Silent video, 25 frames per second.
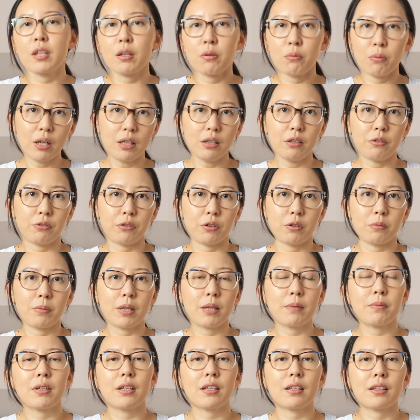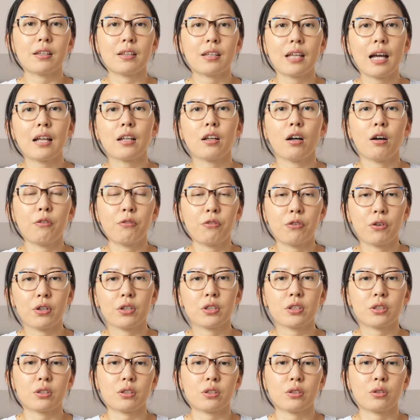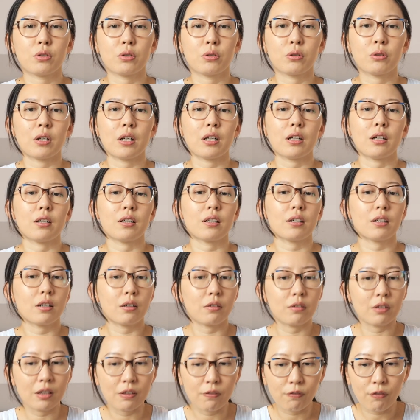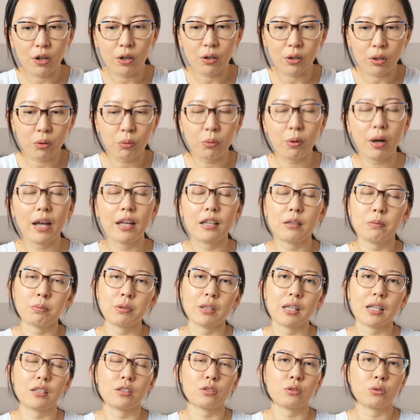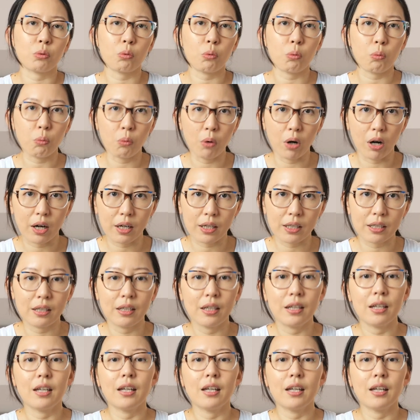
Wonderful. Maybe that offers you a very quiet place to work.